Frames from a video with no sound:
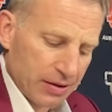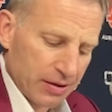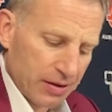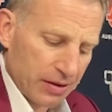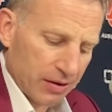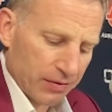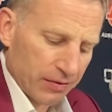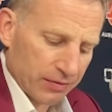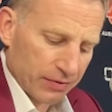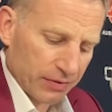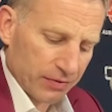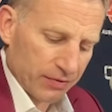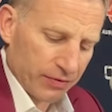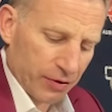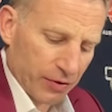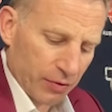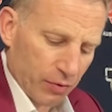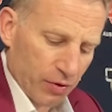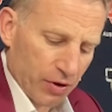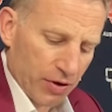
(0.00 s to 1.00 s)
you know,
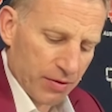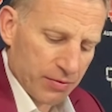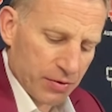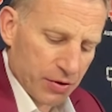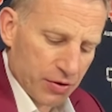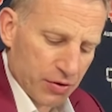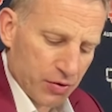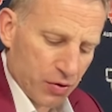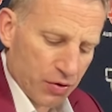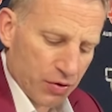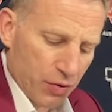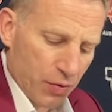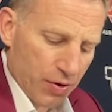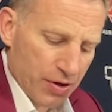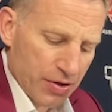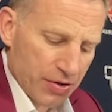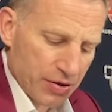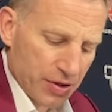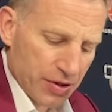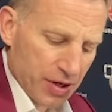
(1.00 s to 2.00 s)
for Williams to score
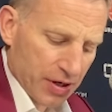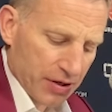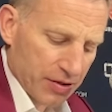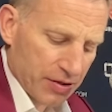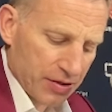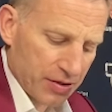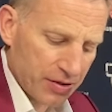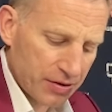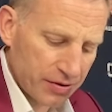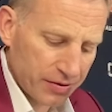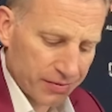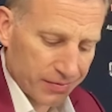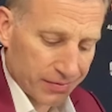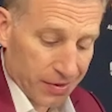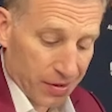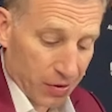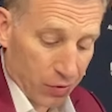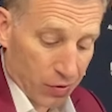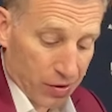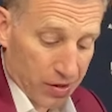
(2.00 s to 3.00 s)
26
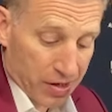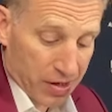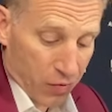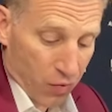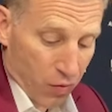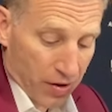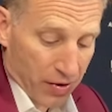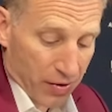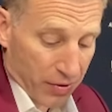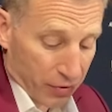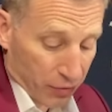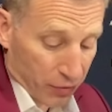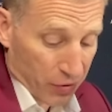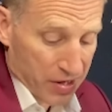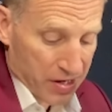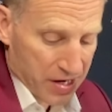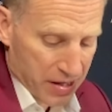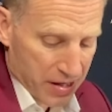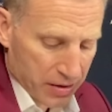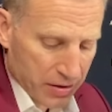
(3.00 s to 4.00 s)
and we hit one
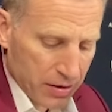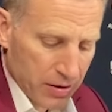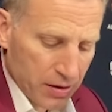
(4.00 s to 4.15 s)
three,